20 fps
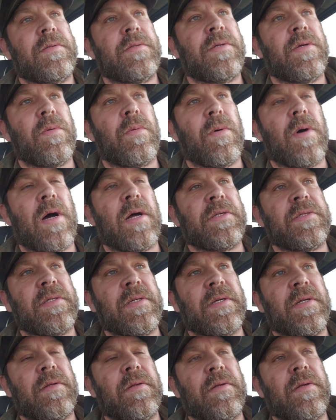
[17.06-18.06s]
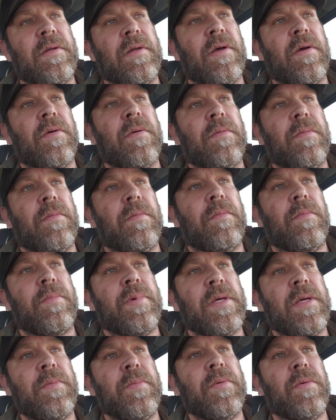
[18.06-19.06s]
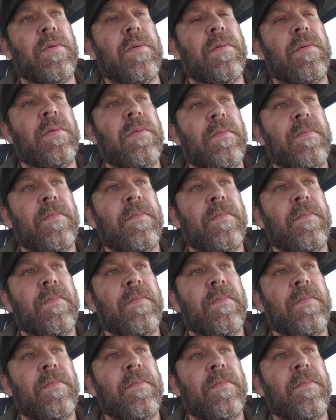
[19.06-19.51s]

to watch it. You know, people